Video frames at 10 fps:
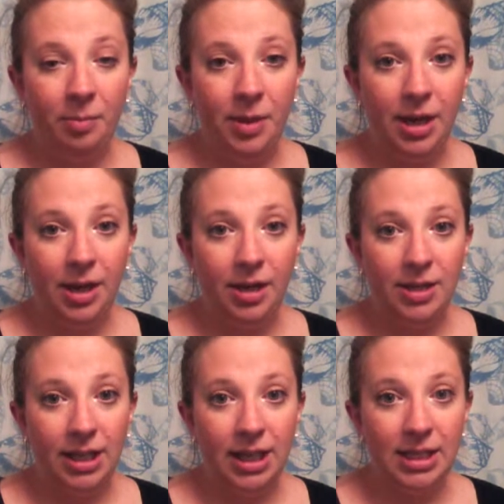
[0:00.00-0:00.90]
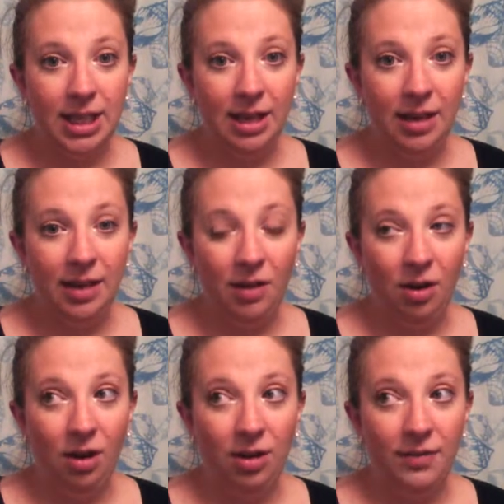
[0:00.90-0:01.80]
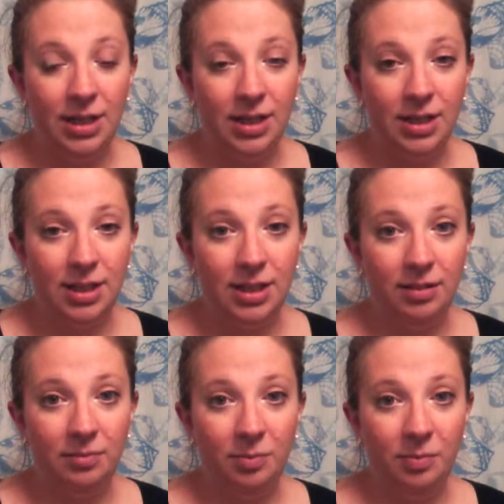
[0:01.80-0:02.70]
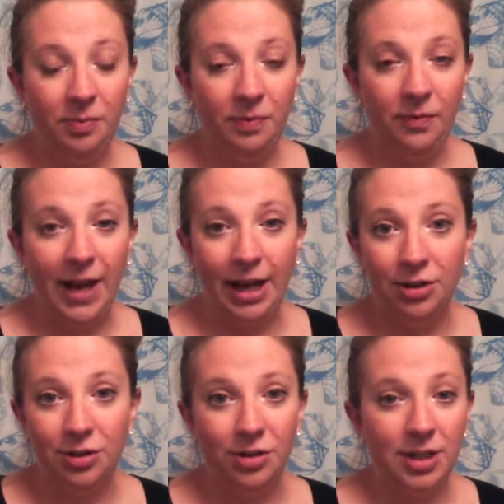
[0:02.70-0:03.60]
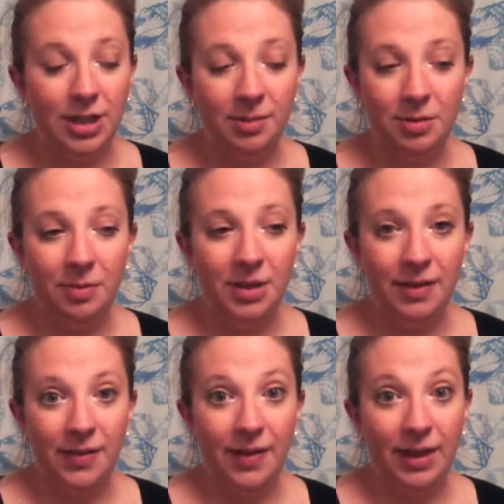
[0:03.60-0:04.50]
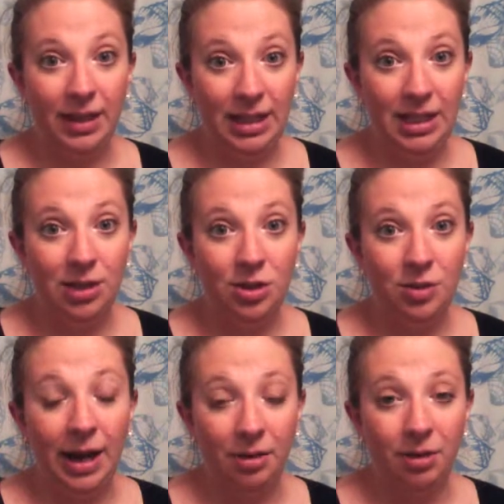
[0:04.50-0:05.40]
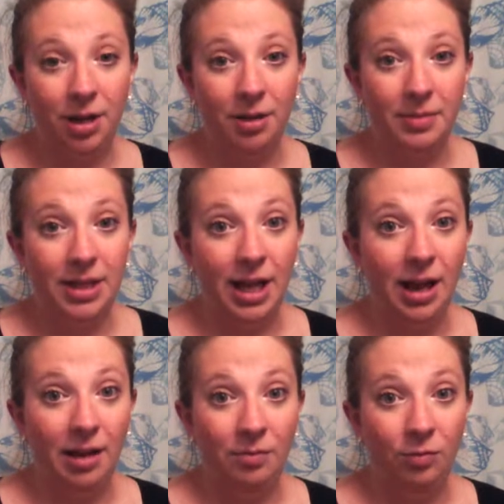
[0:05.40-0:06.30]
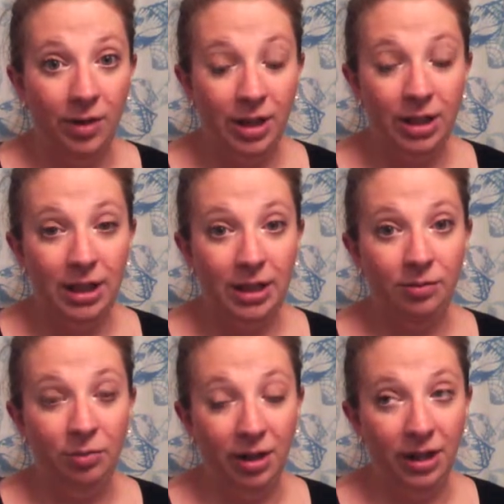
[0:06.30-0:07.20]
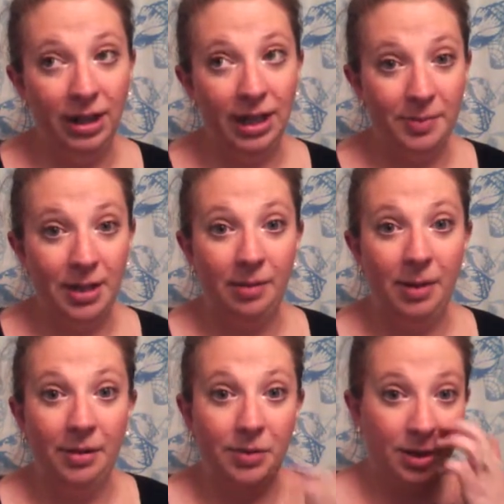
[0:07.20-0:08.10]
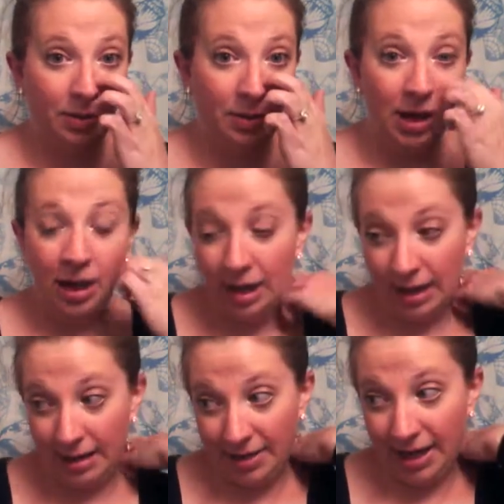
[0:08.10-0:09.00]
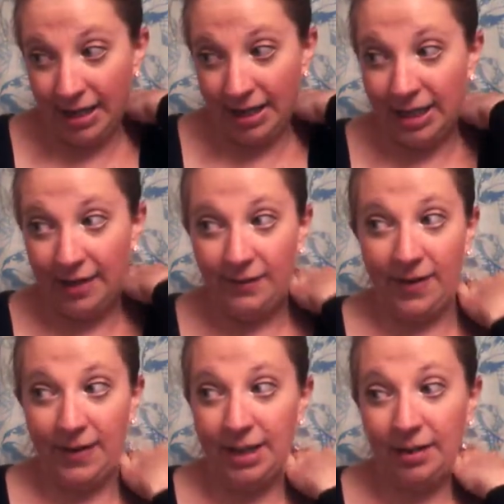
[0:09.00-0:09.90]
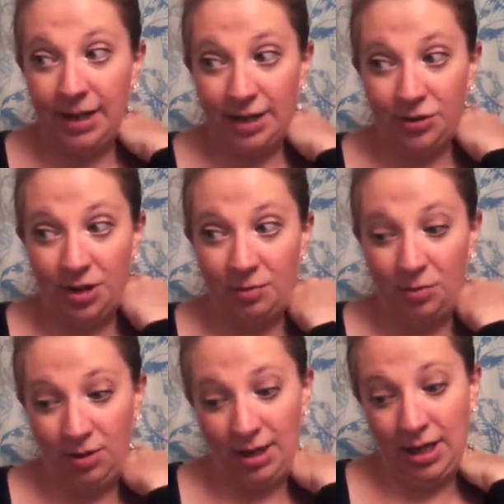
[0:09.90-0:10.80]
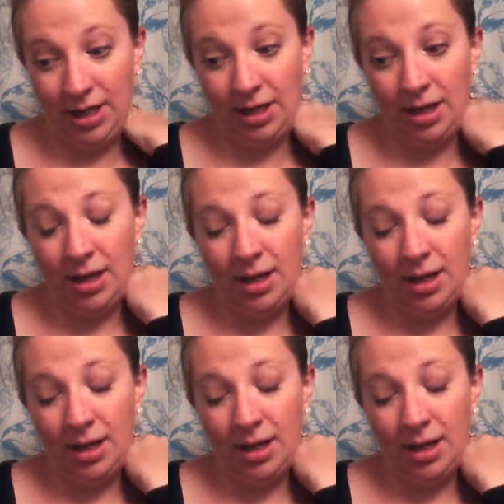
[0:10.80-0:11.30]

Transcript: because, like I said, all these factors and symptoms and everything lead to outcomes that I'm really, really upset about. So, I mean, honestly, I found this out yesterday morning,